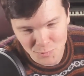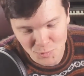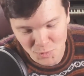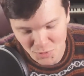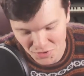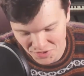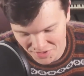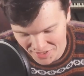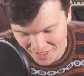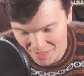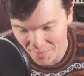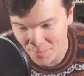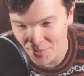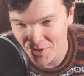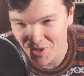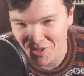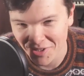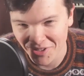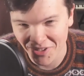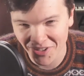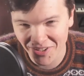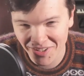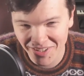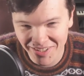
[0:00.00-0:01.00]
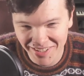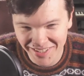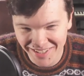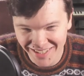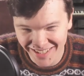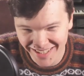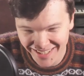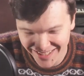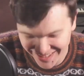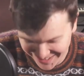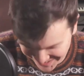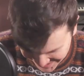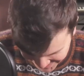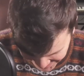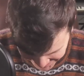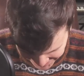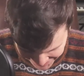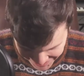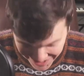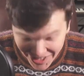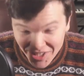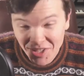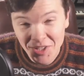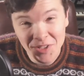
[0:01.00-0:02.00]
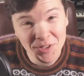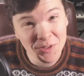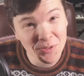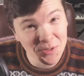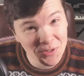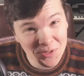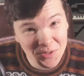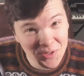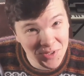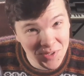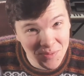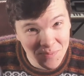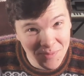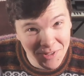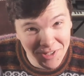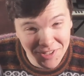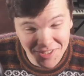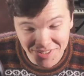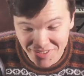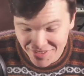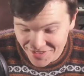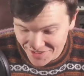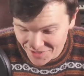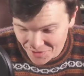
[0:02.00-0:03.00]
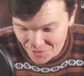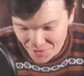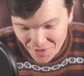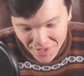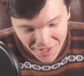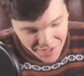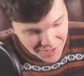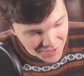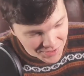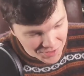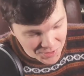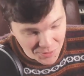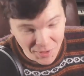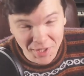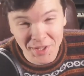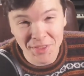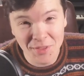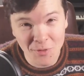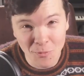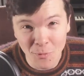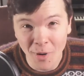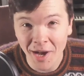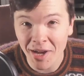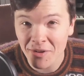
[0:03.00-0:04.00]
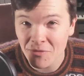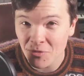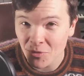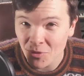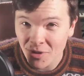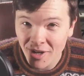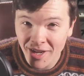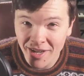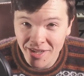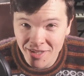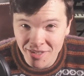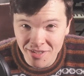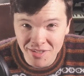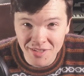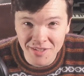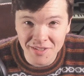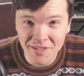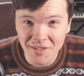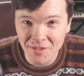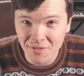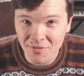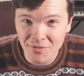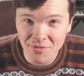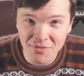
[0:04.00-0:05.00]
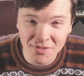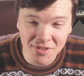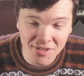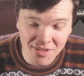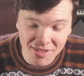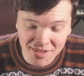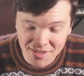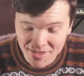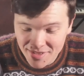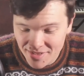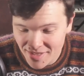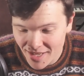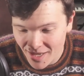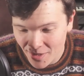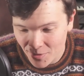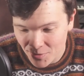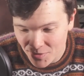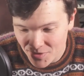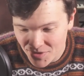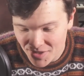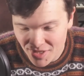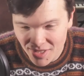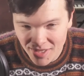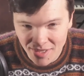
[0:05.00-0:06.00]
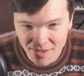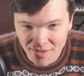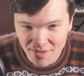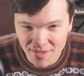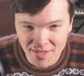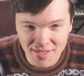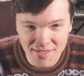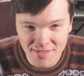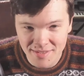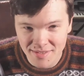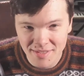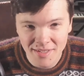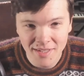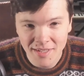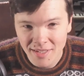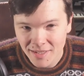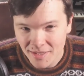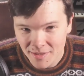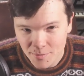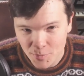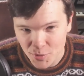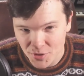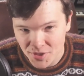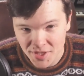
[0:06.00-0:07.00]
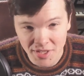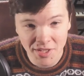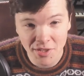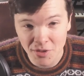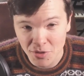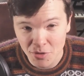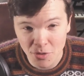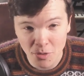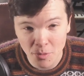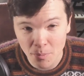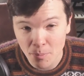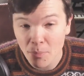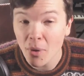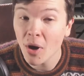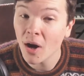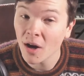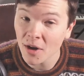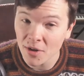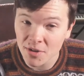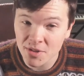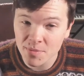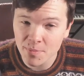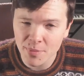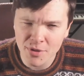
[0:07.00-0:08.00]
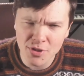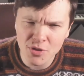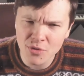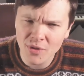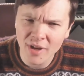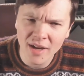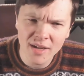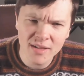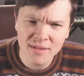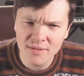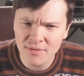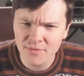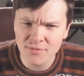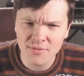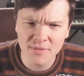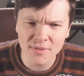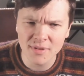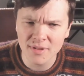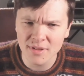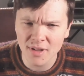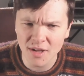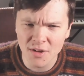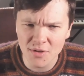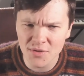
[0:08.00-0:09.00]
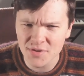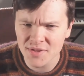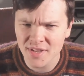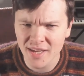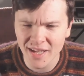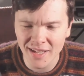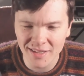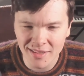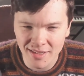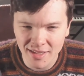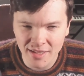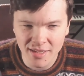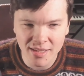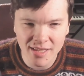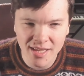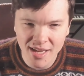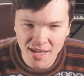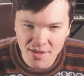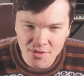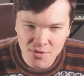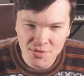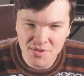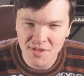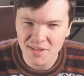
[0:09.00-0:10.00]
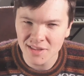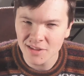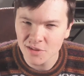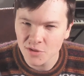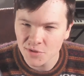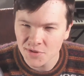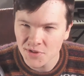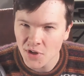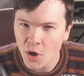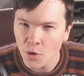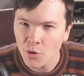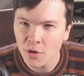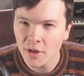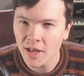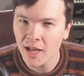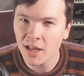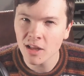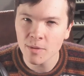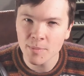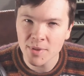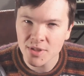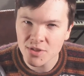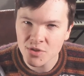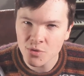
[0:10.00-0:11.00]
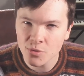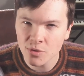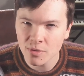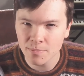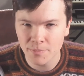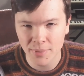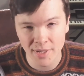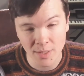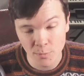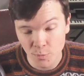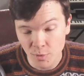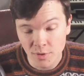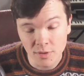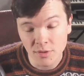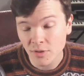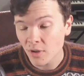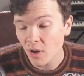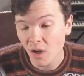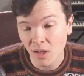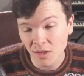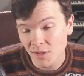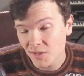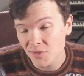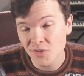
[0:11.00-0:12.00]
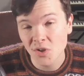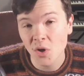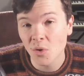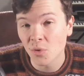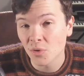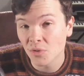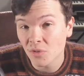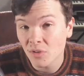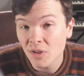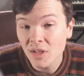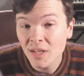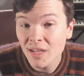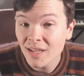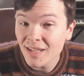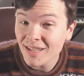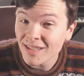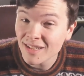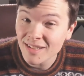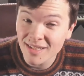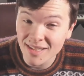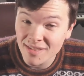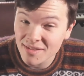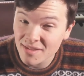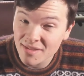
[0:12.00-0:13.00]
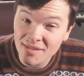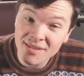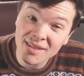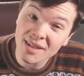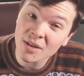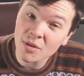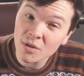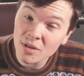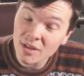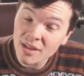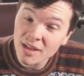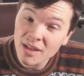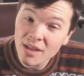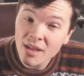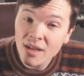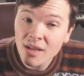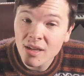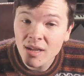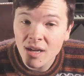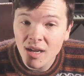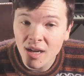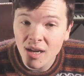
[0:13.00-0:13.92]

We'll stop there. User submissions. So there's quite the wide variety of sounds in this particular part, but you kind of understand, like, yeah, there's a little tonal element to it, but I wouldn't call it tonal necessarily.